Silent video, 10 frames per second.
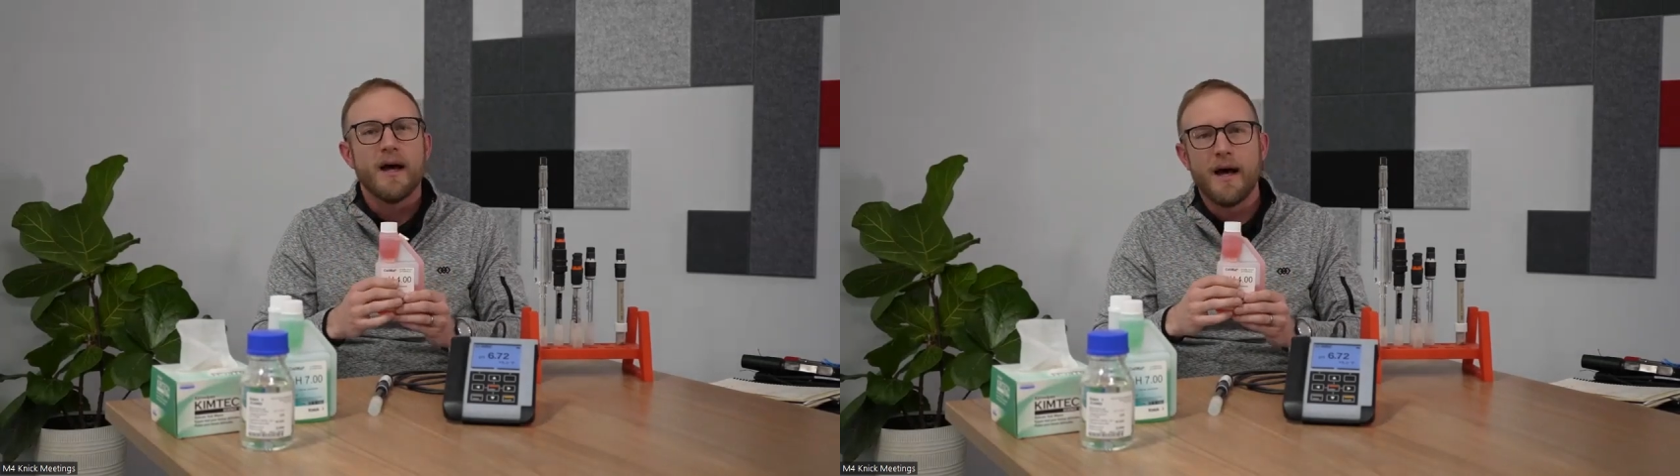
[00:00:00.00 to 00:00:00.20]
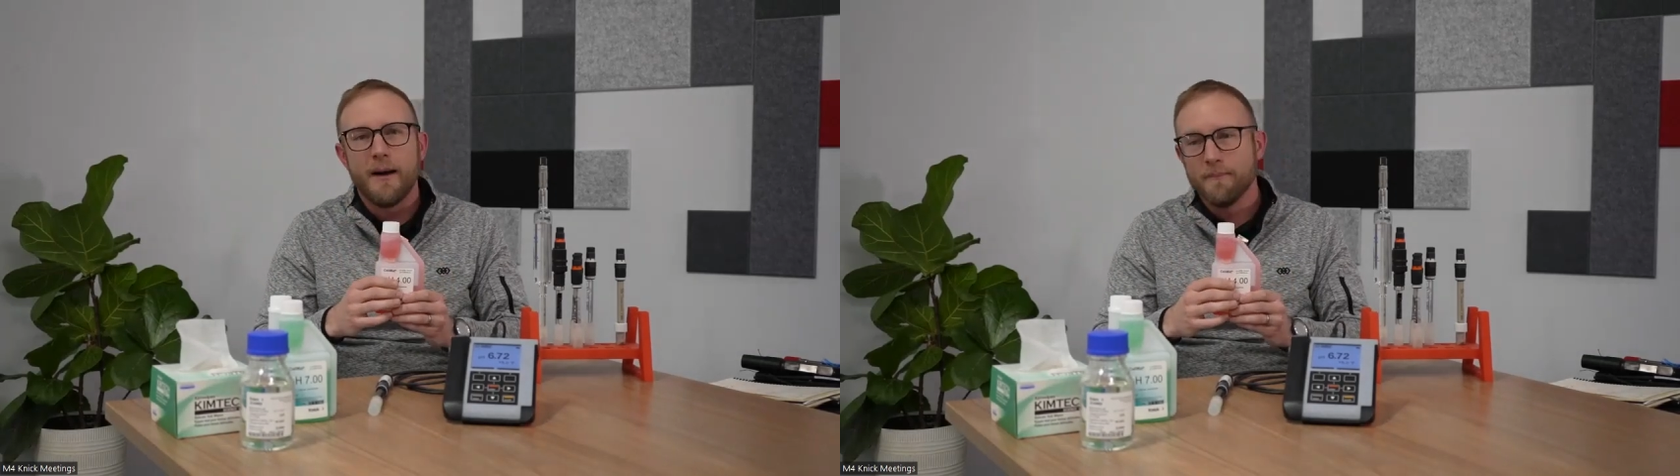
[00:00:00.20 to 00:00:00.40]

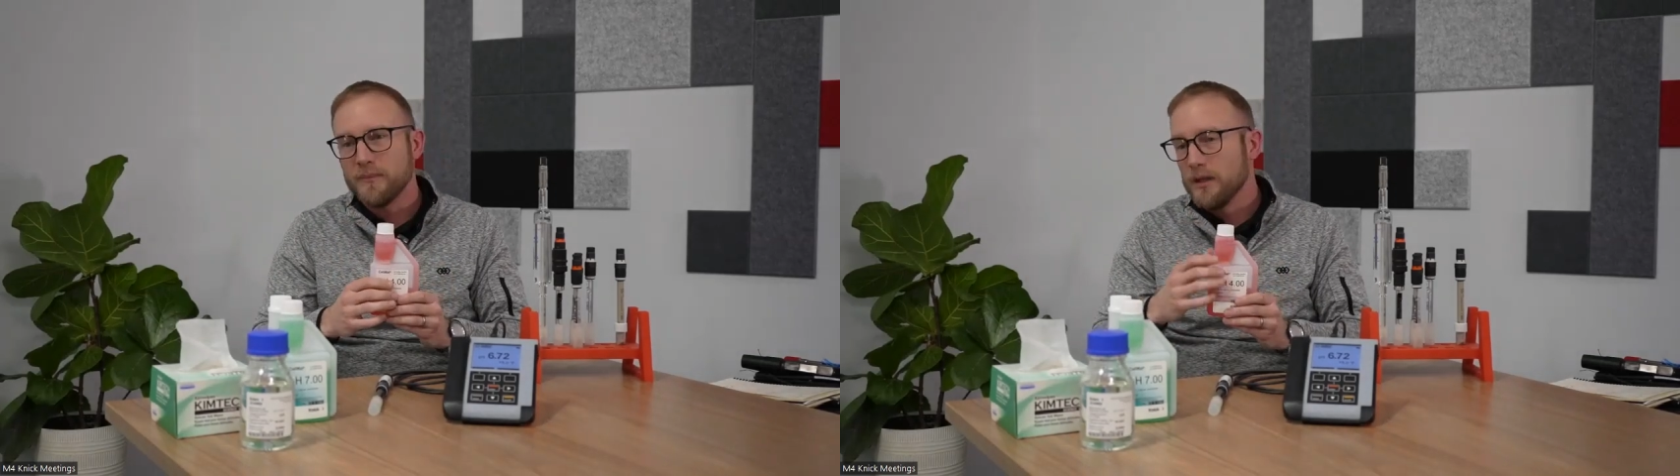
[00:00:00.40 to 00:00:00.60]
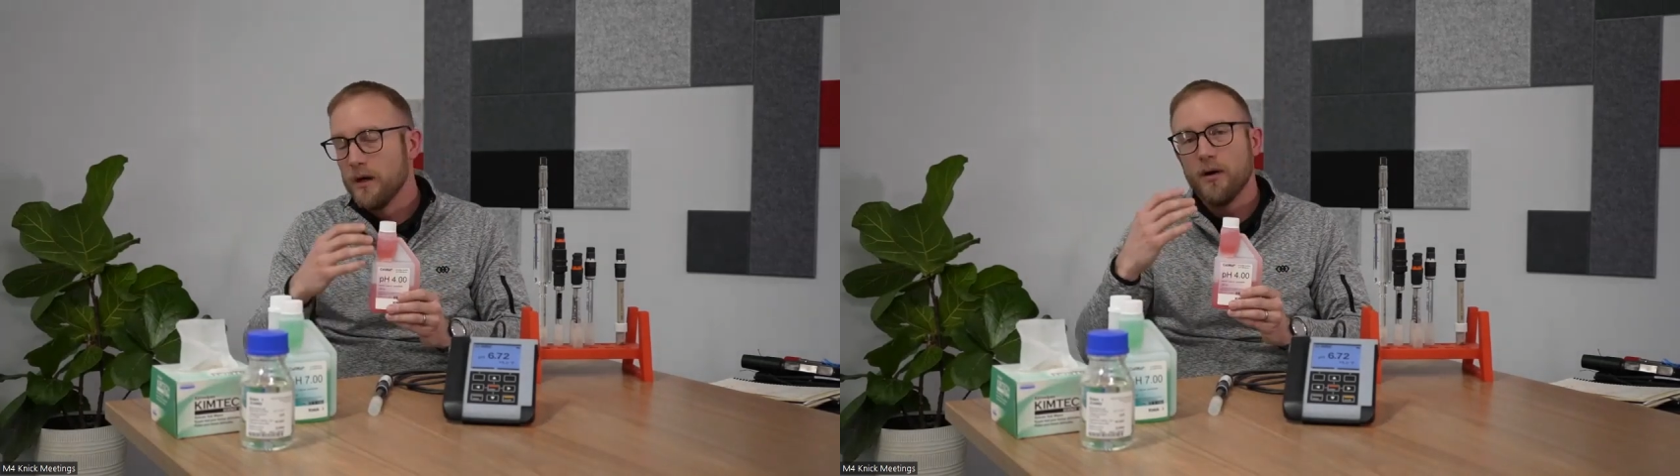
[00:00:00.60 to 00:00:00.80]

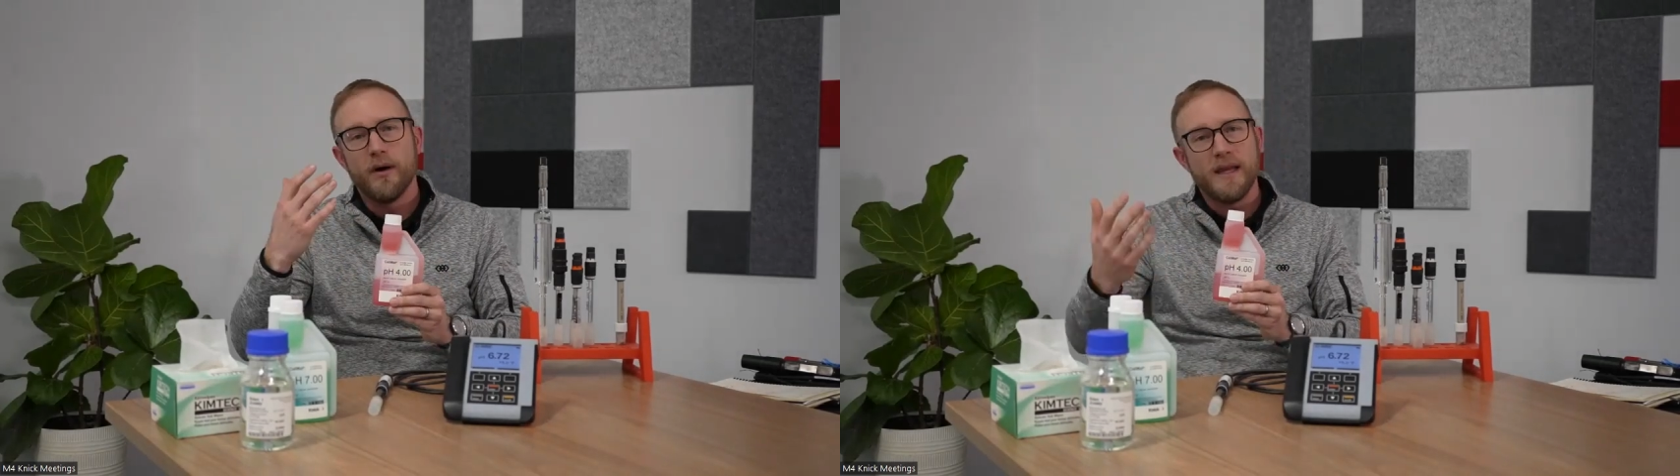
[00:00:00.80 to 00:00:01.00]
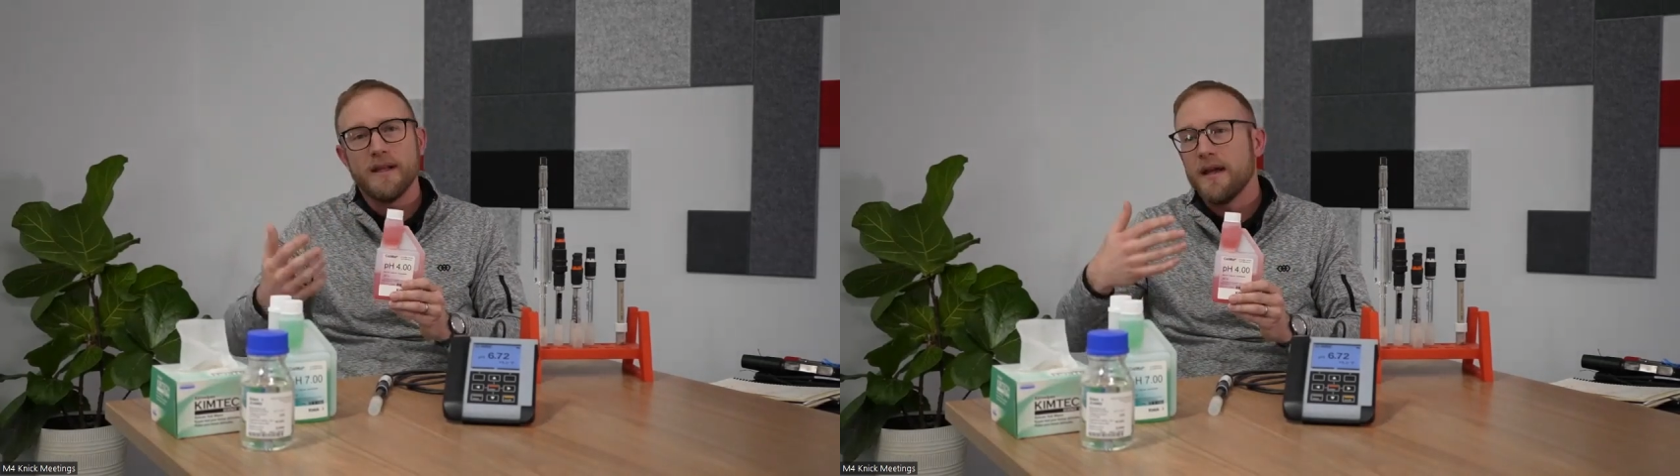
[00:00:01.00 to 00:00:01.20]

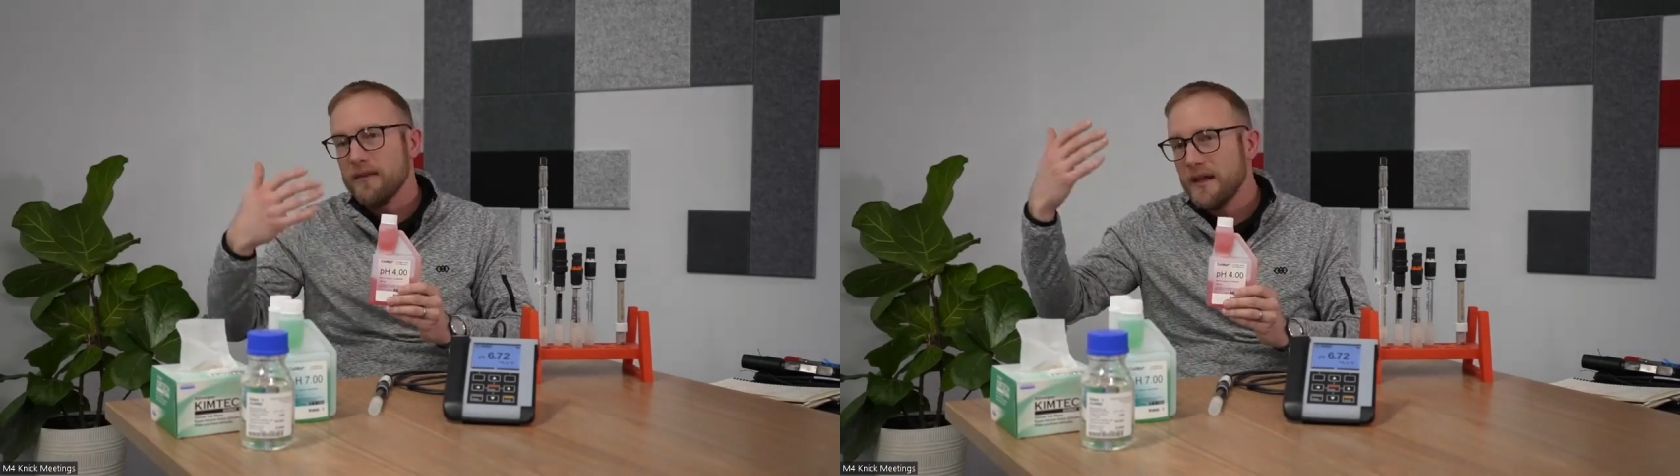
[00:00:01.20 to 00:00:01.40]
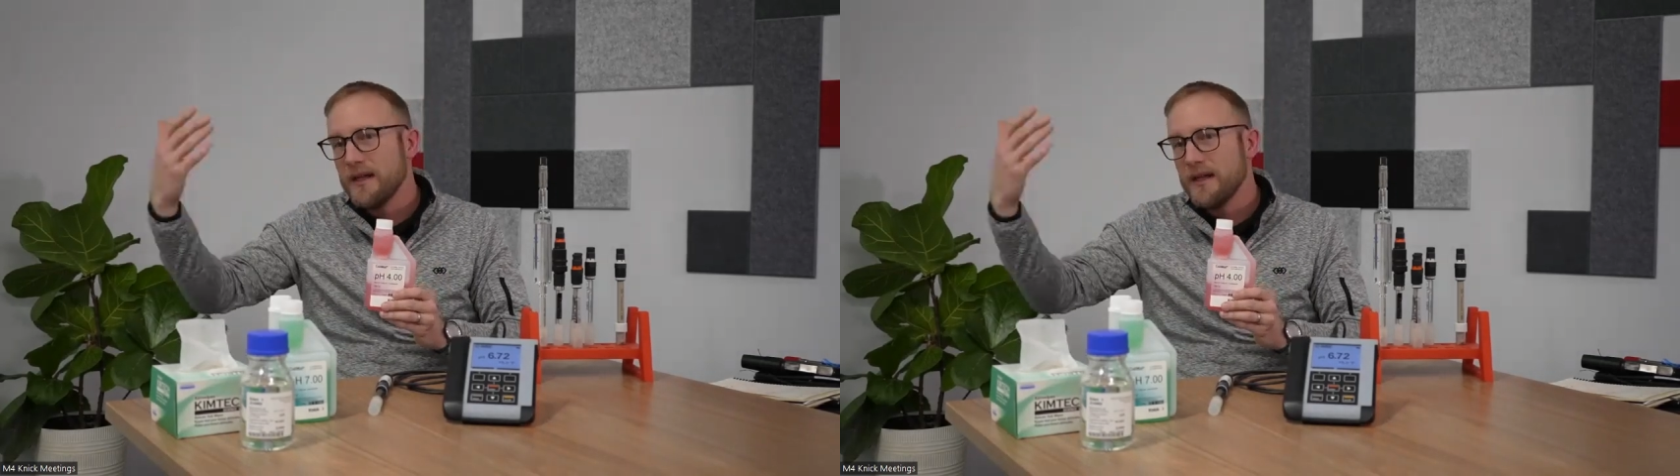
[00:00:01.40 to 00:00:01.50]
and